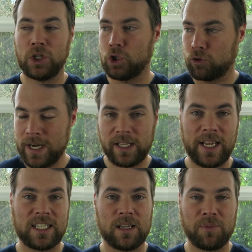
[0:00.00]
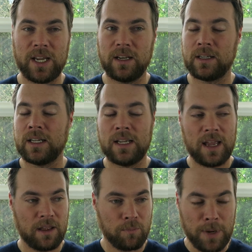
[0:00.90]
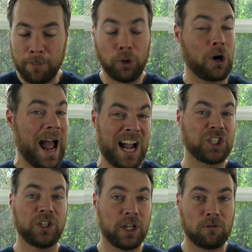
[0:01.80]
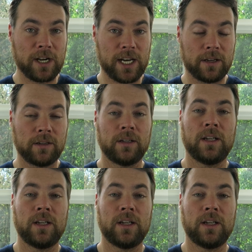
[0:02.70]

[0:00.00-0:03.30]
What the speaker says: Treat it like something people are actually going to read.